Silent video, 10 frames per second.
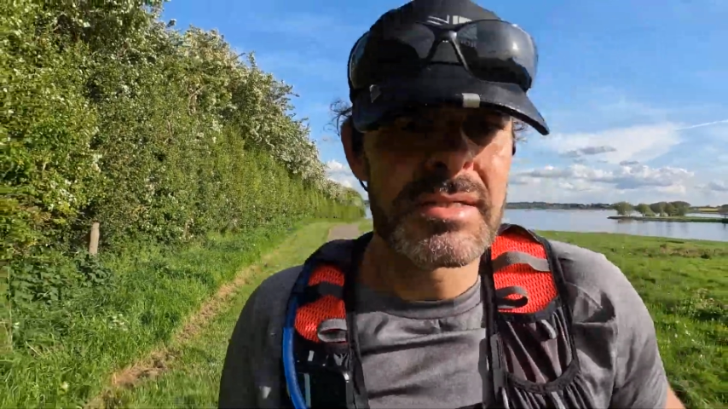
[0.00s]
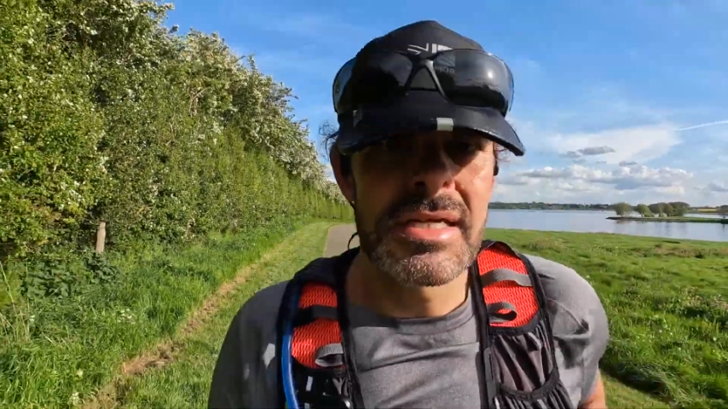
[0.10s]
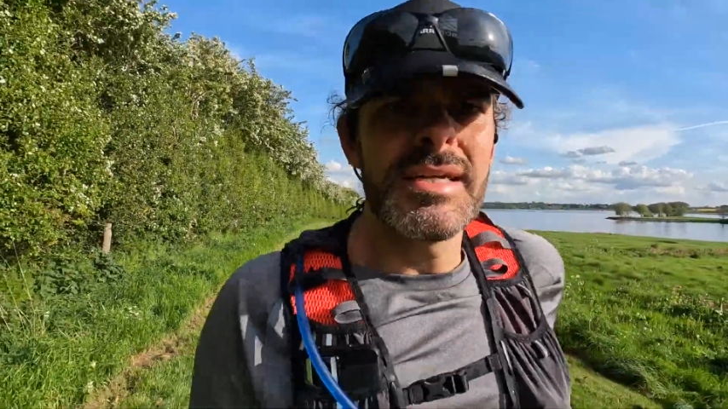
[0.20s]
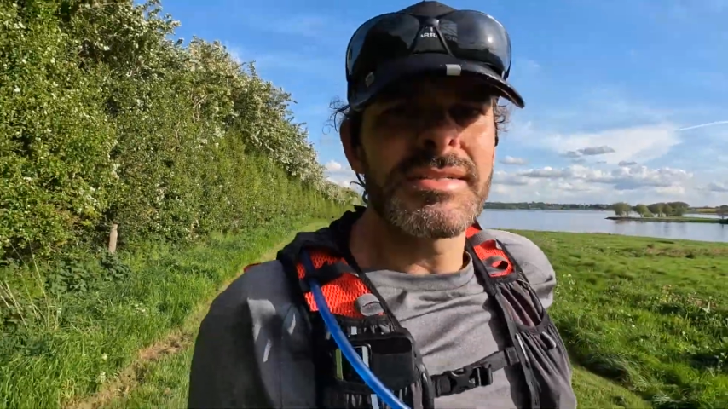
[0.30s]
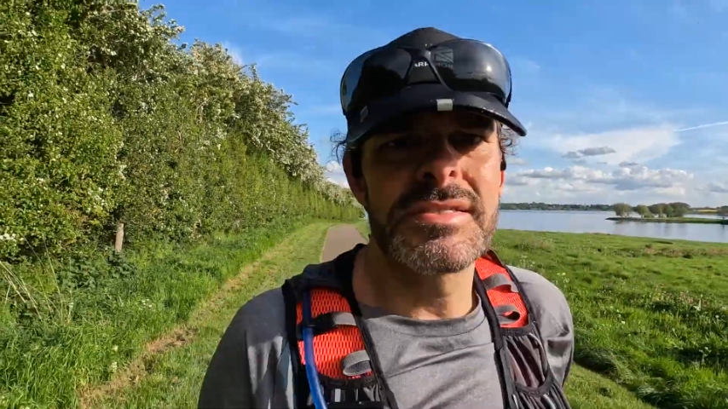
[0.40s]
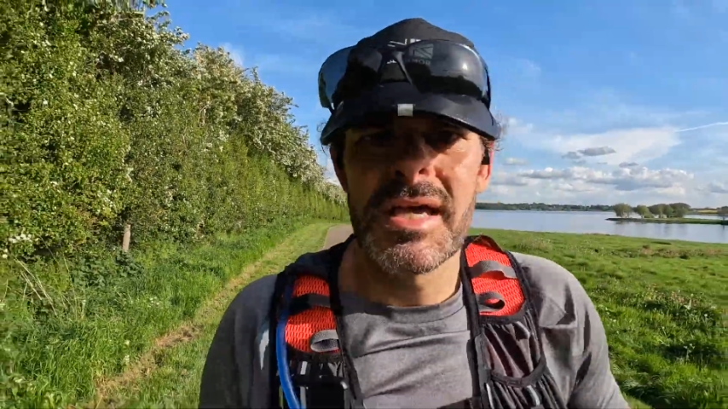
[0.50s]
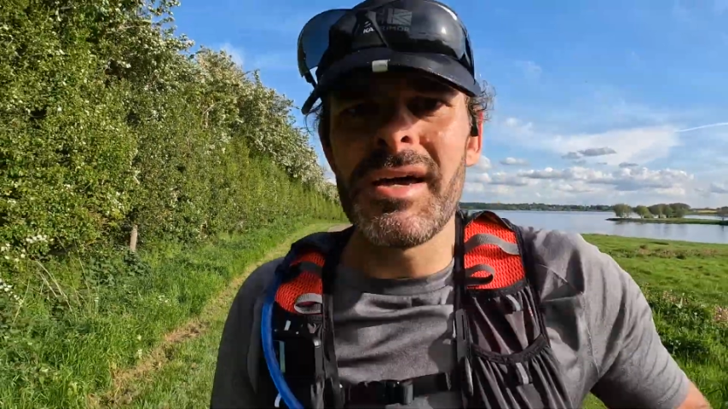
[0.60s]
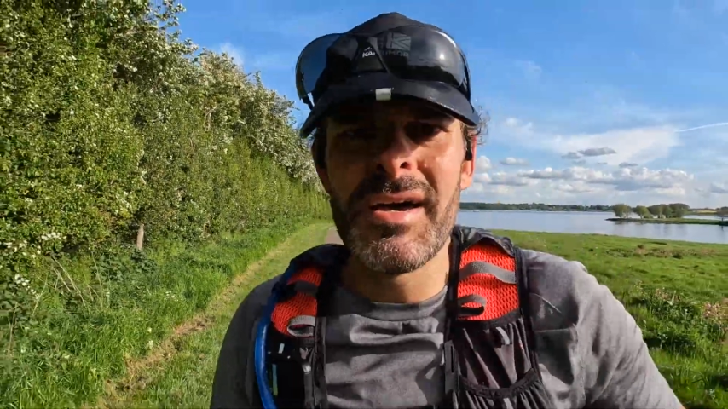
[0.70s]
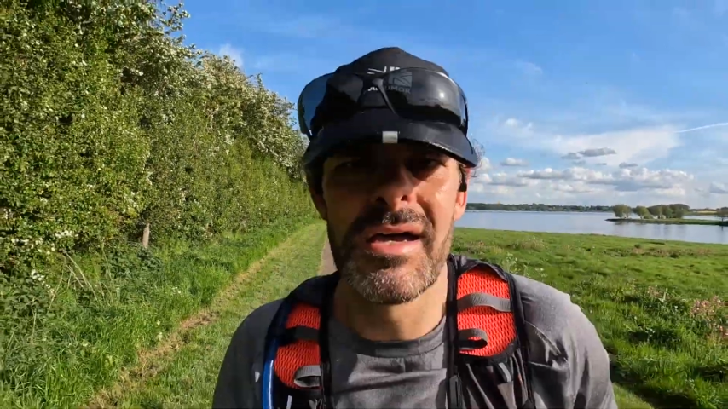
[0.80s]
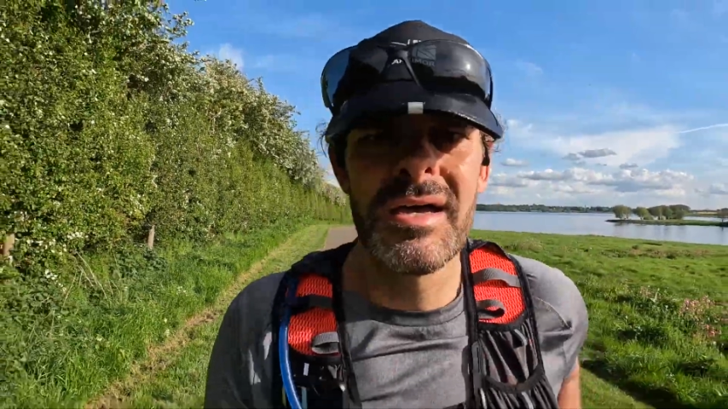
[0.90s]
because it is
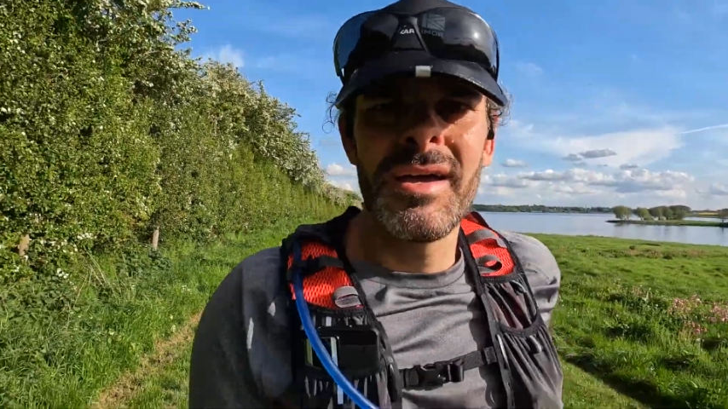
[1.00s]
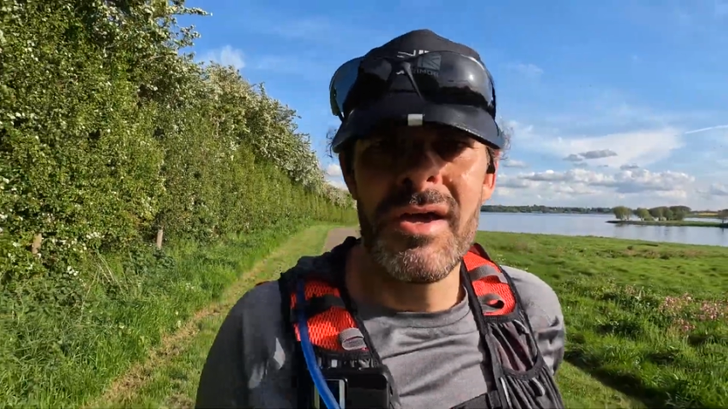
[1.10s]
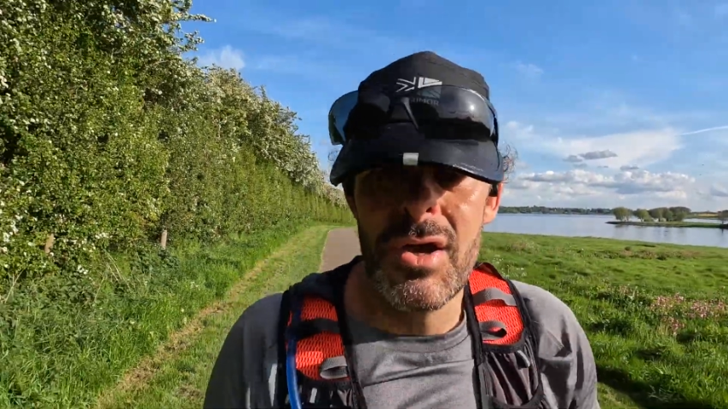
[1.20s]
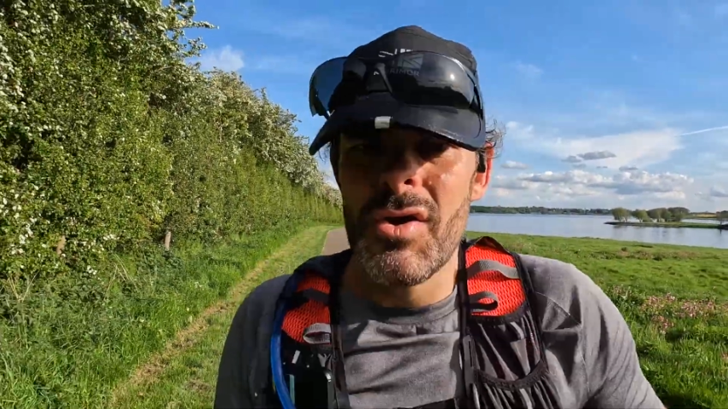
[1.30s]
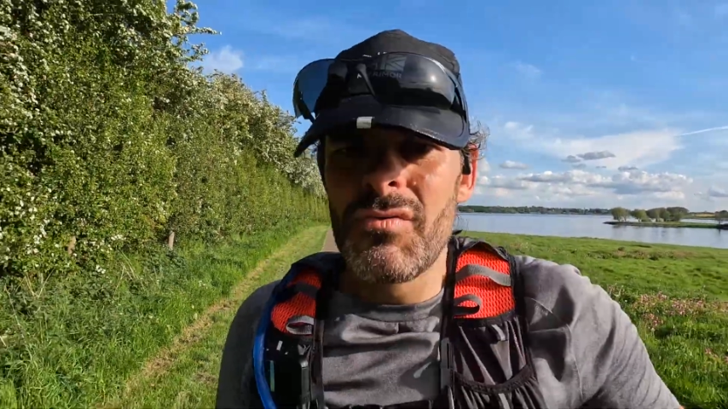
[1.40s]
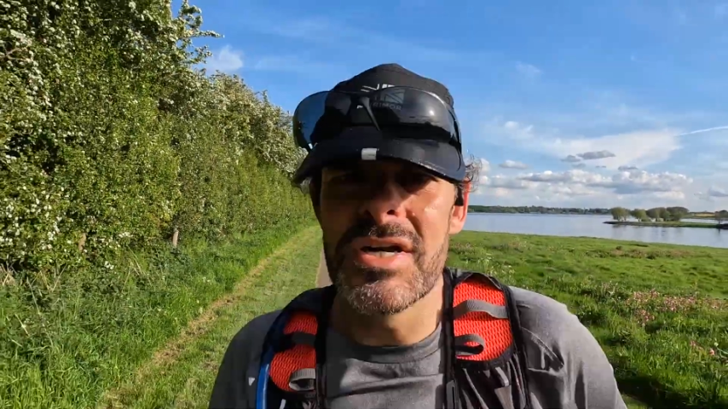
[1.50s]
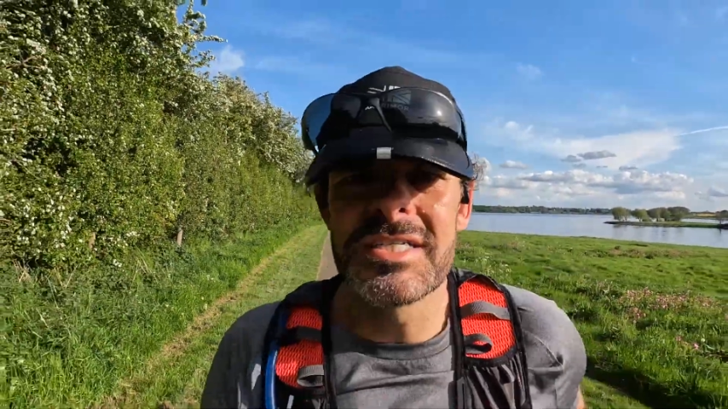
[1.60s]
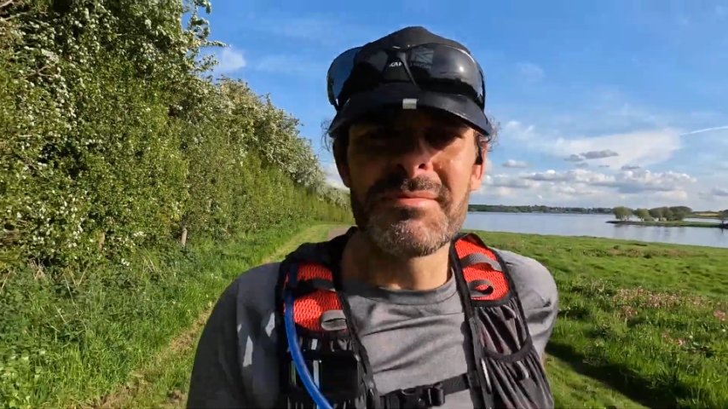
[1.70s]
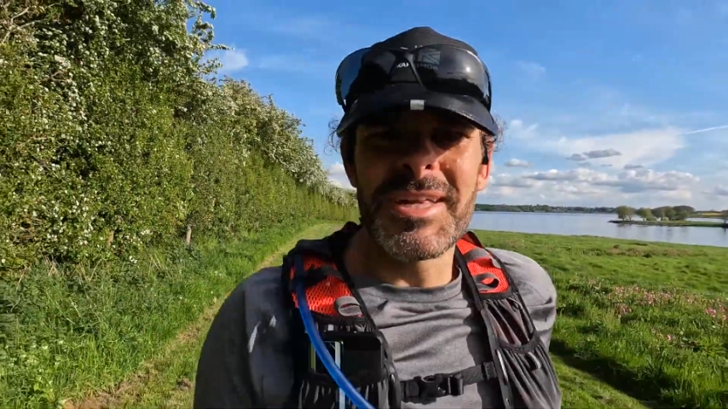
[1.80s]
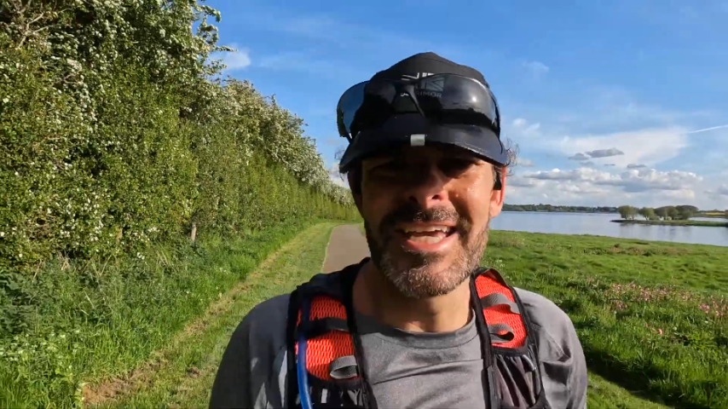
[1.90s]

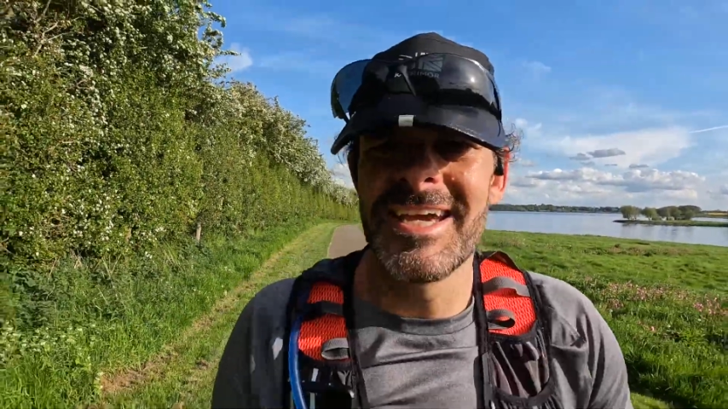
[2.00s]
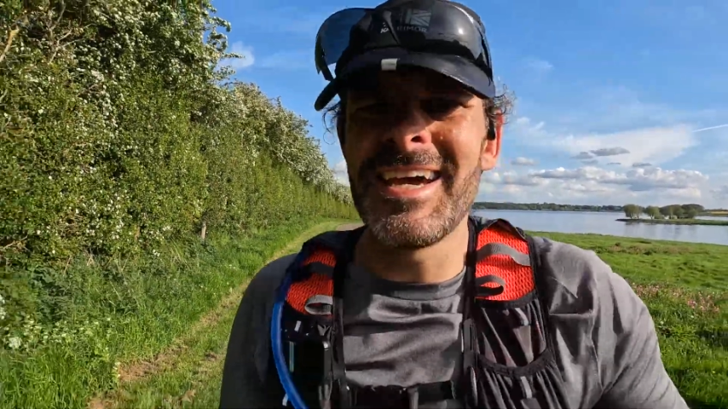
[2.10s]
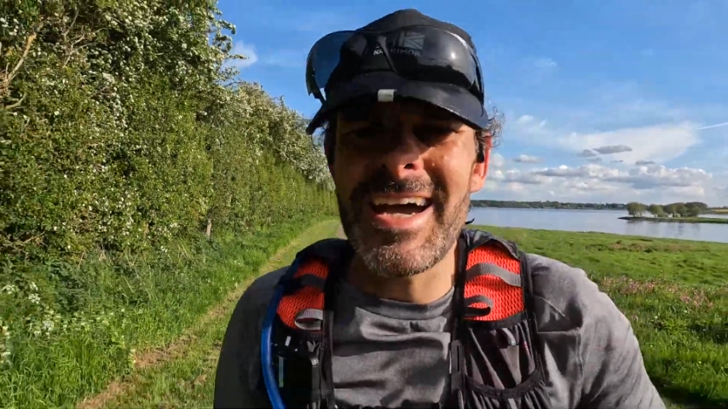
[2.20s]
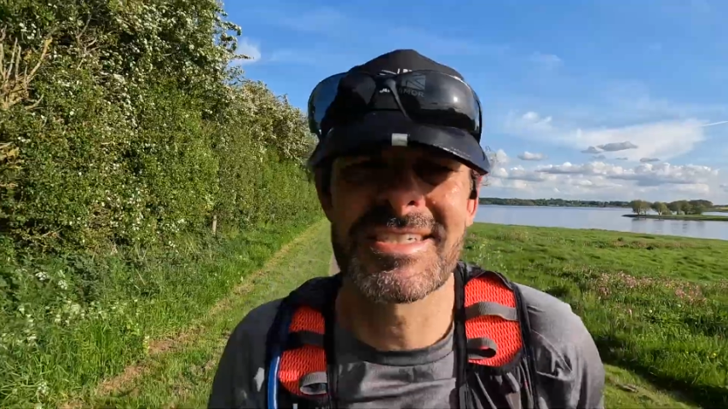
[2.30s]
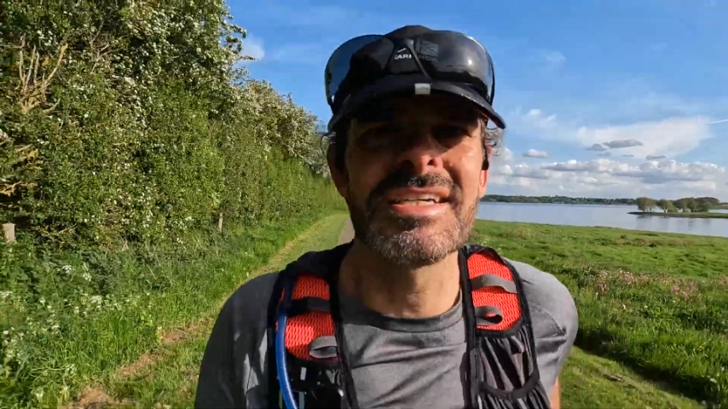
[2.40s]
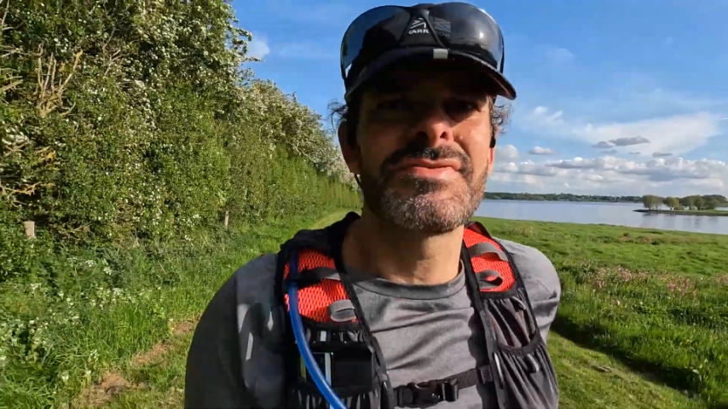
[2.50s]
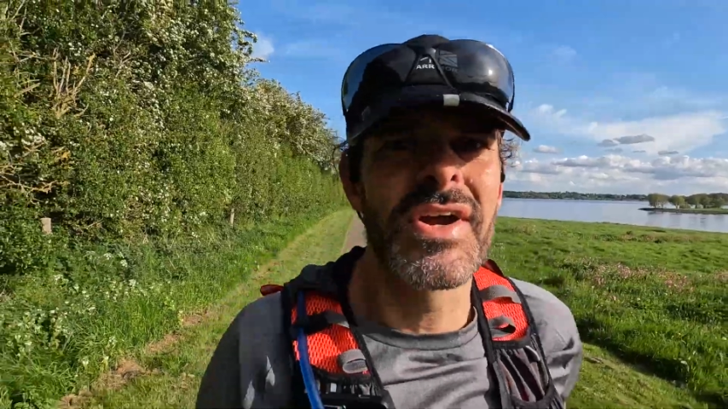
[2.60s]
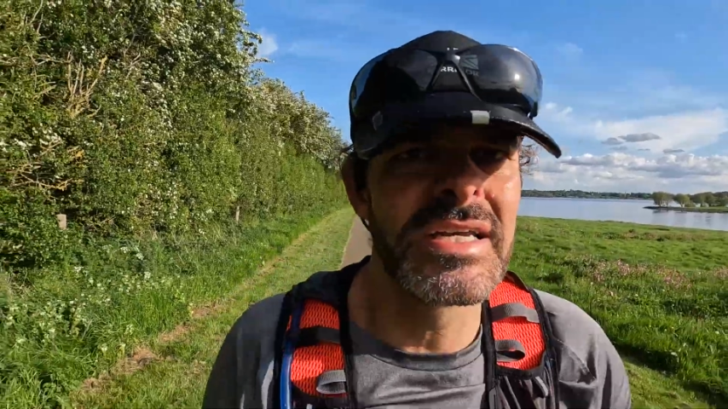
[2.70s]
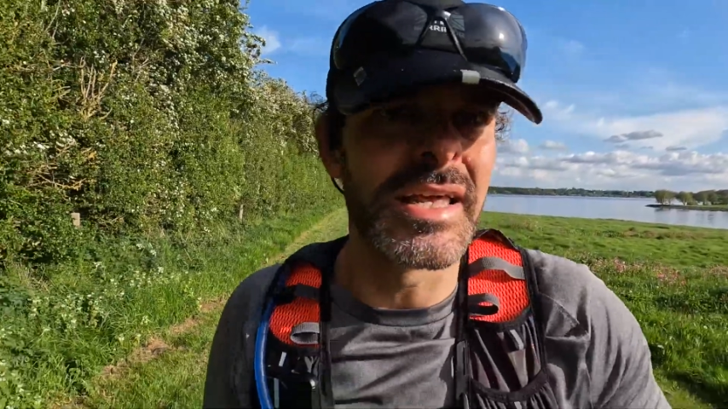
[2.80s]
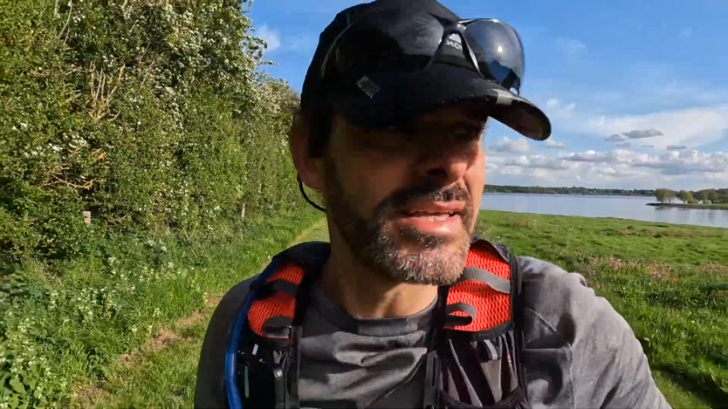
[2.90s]
reasonably access
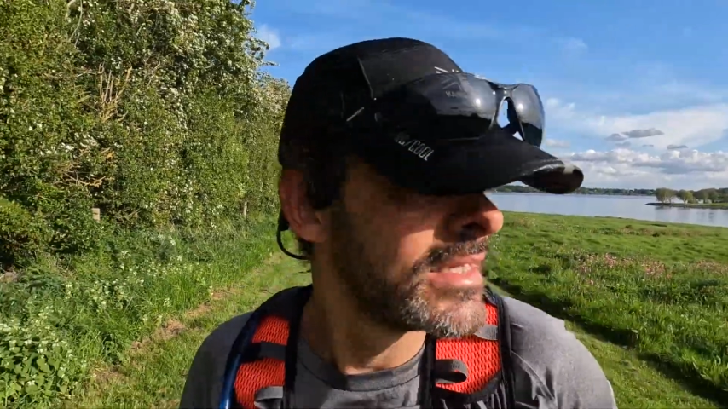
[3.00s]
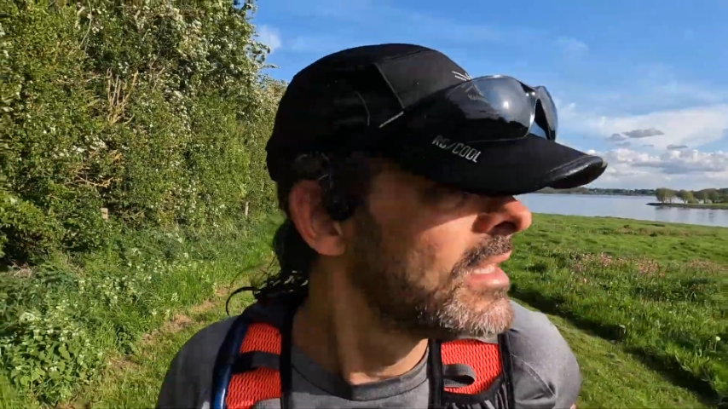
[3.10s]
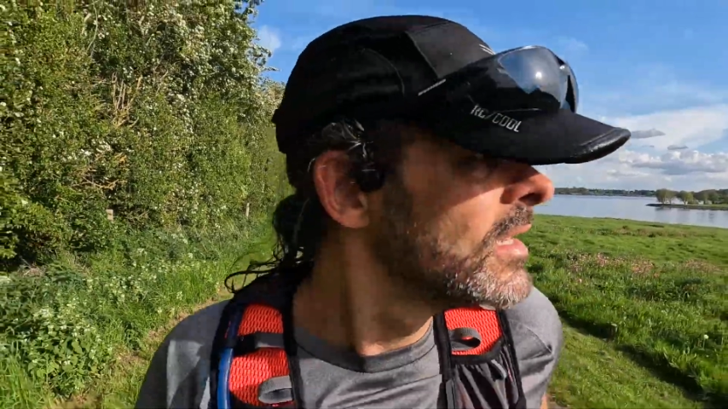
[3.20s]
friendly.